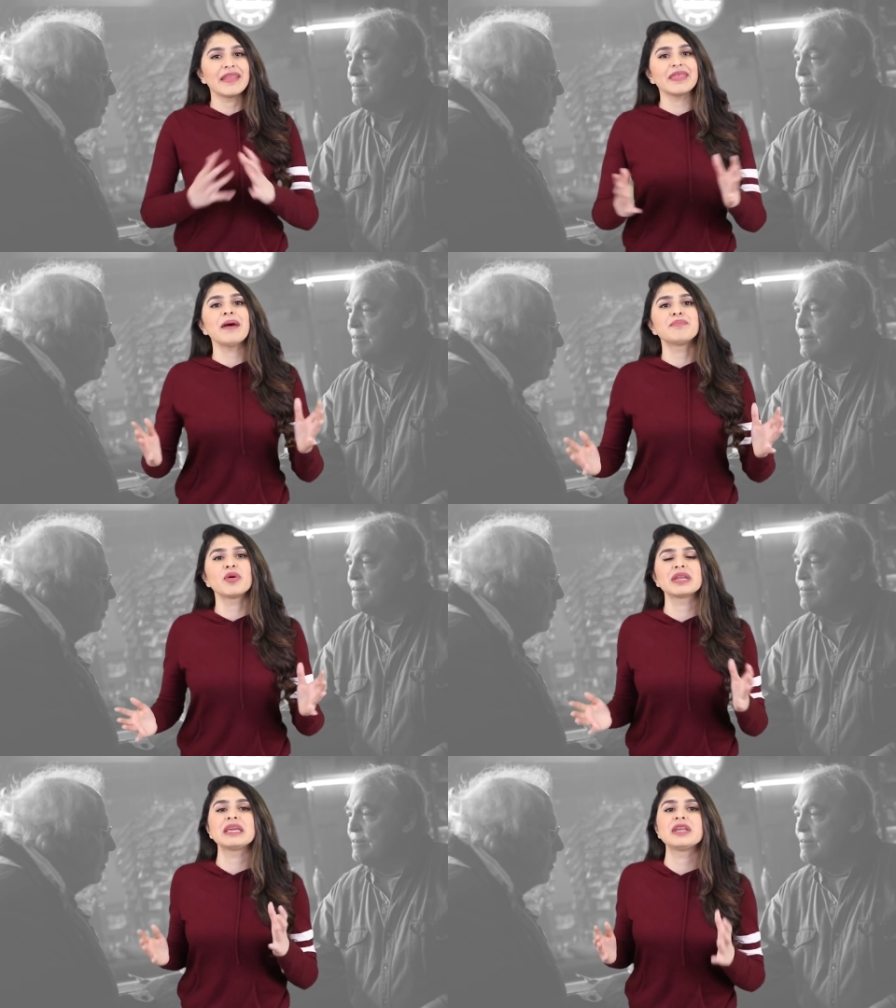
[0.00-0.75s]
And at that
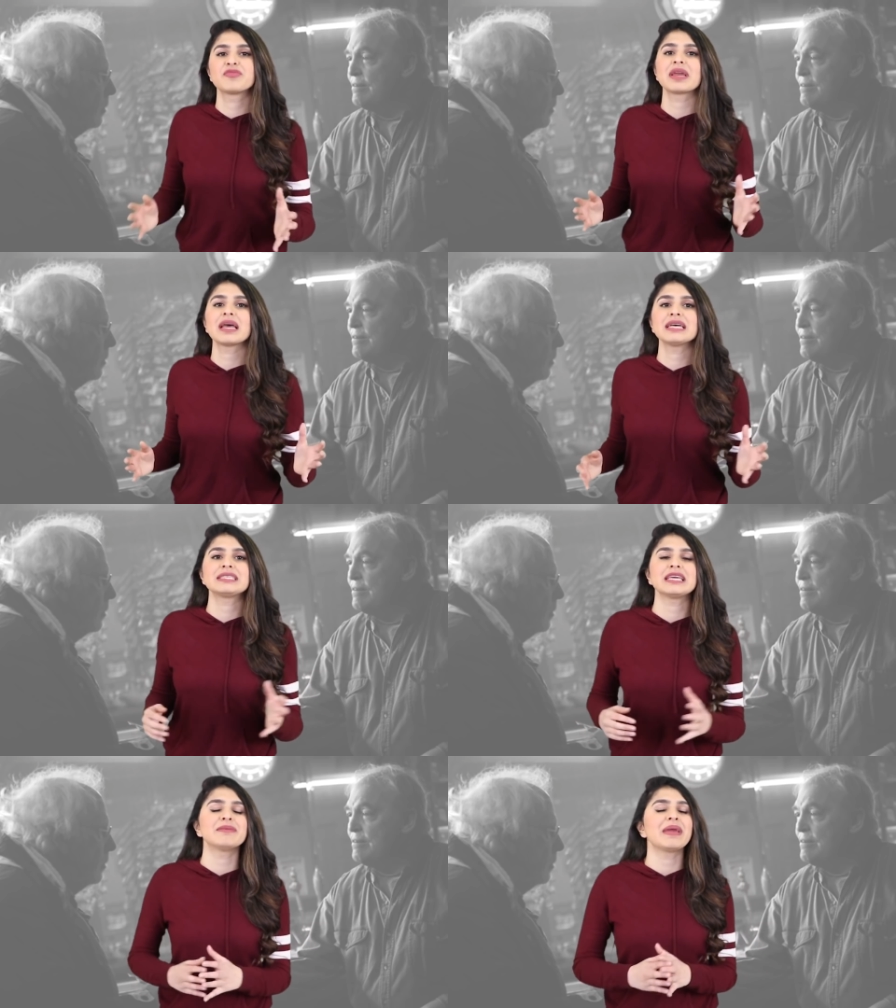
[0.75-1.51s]
point, he'd
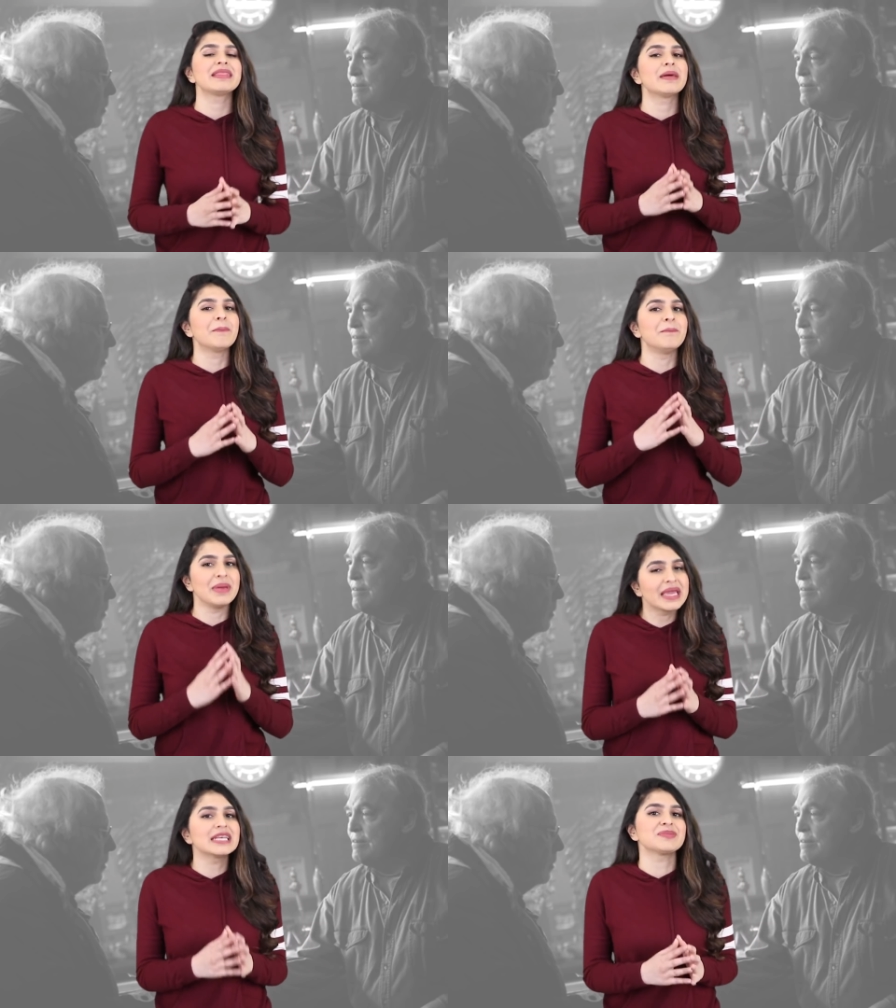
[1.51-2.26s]
realized he'd made the
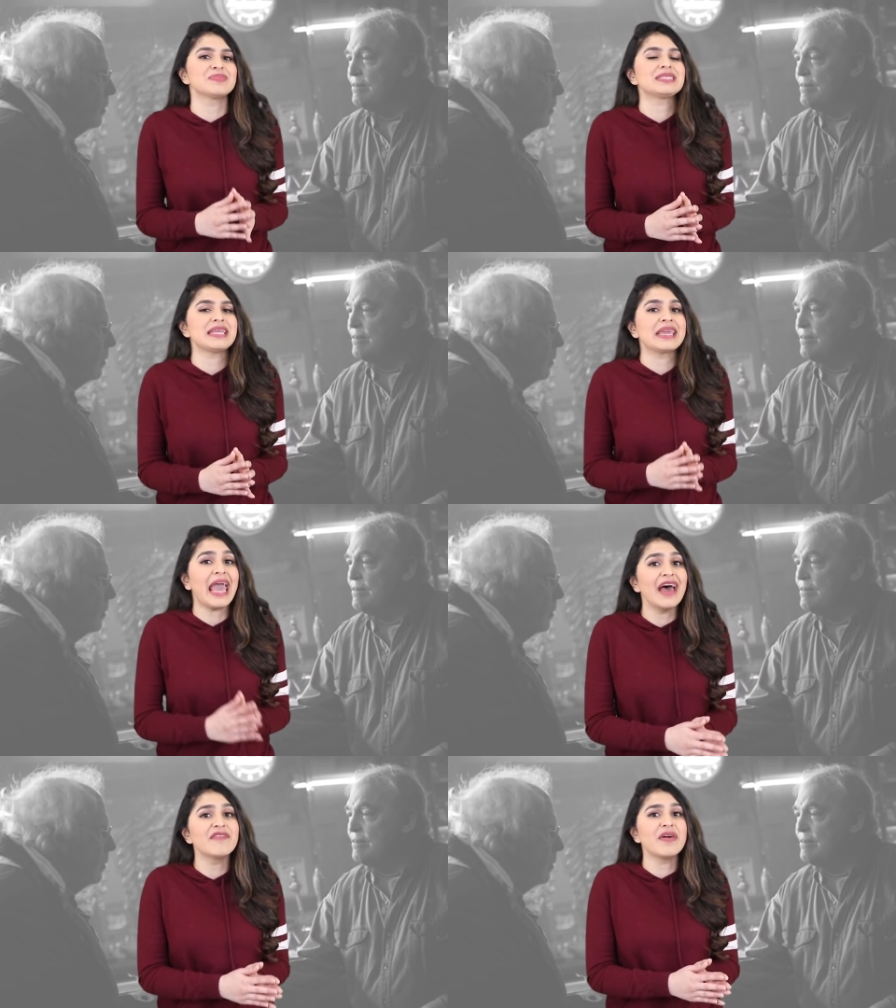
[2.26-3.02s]
biggest
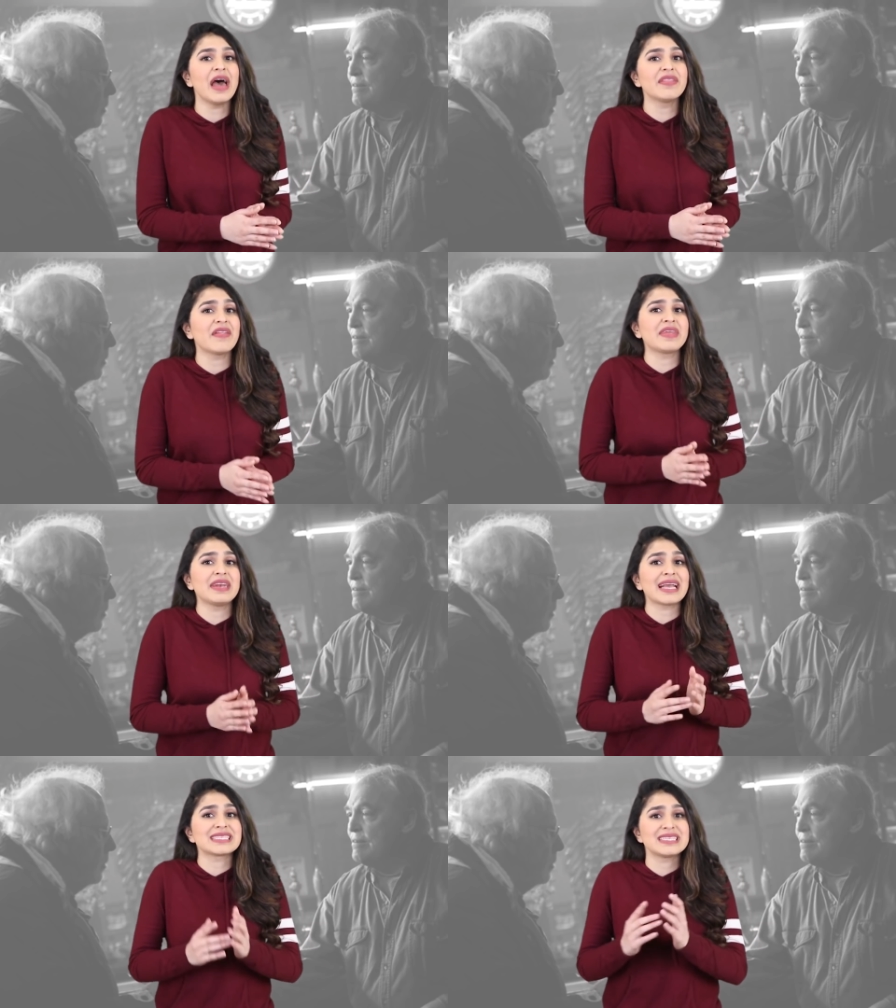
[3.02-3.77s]
mistake ever and that the
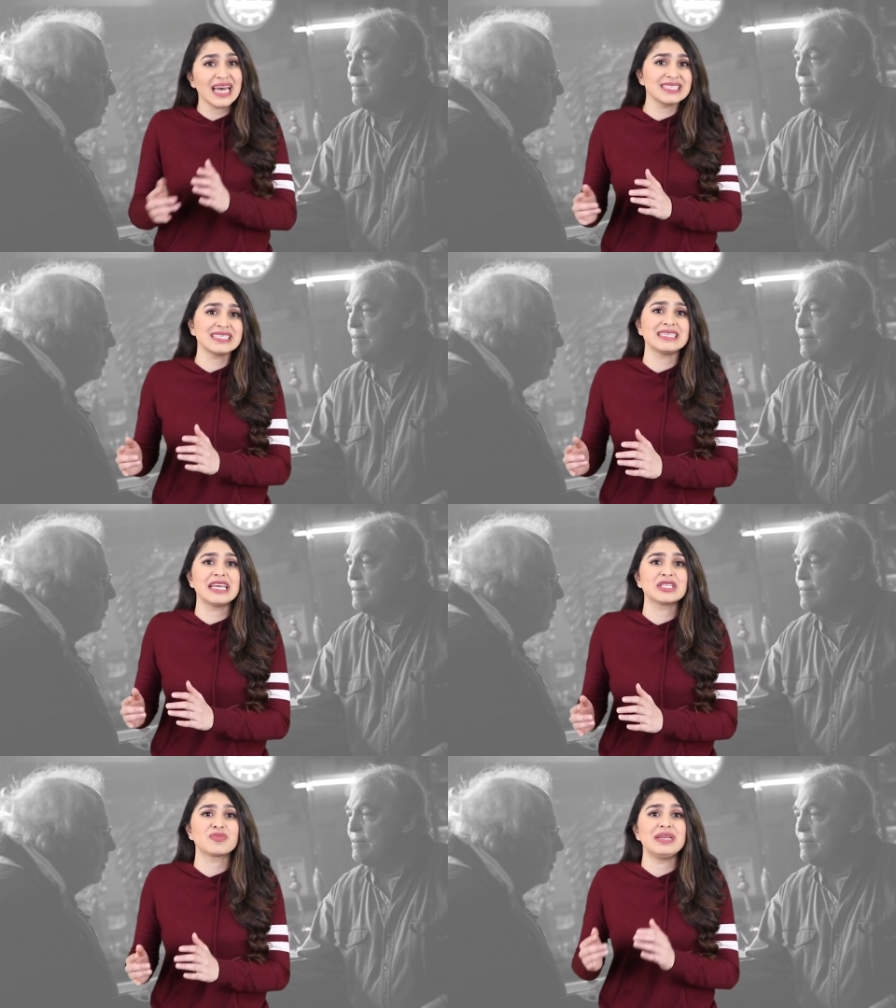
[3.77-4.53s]
next 30
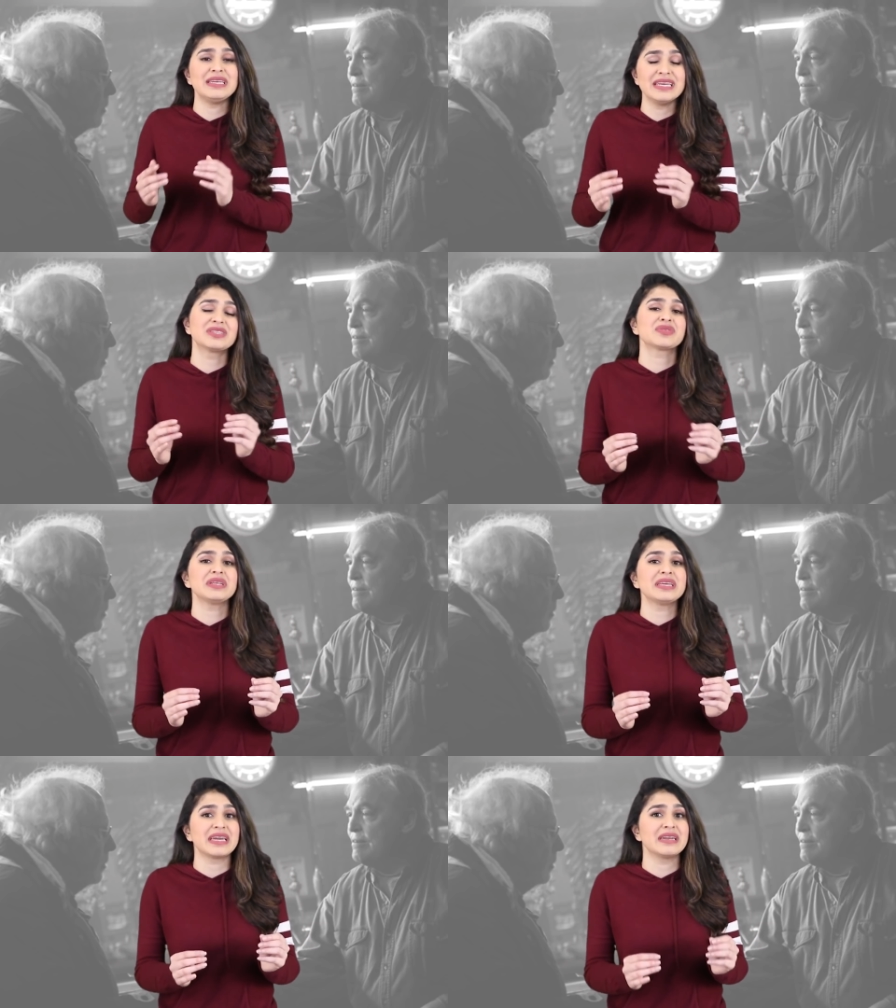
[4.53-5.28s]
years were
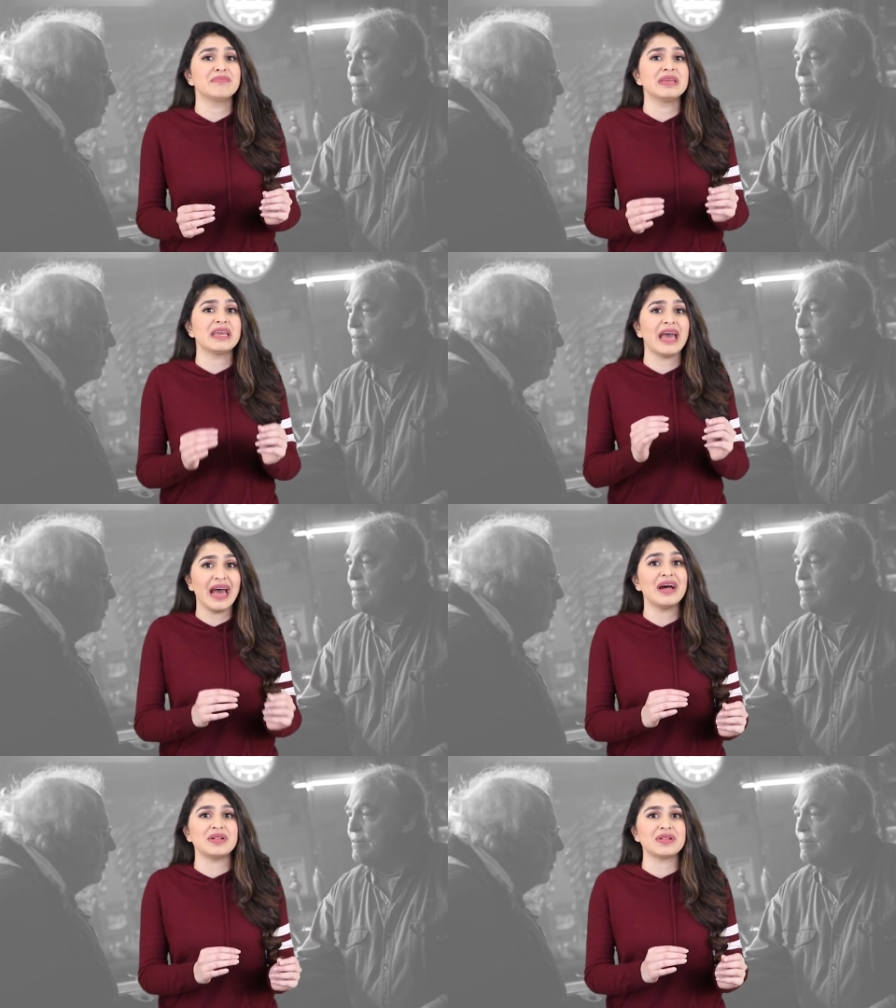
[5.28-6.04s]
literally gonna be
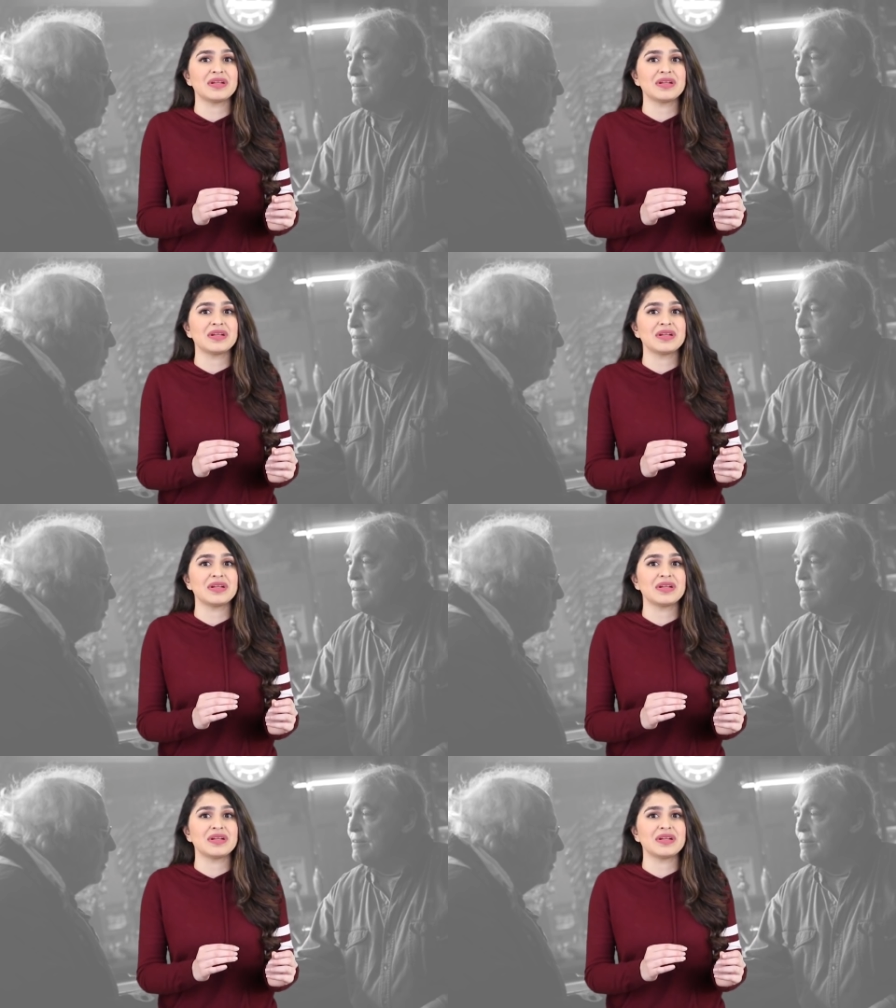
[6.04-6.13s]
hell.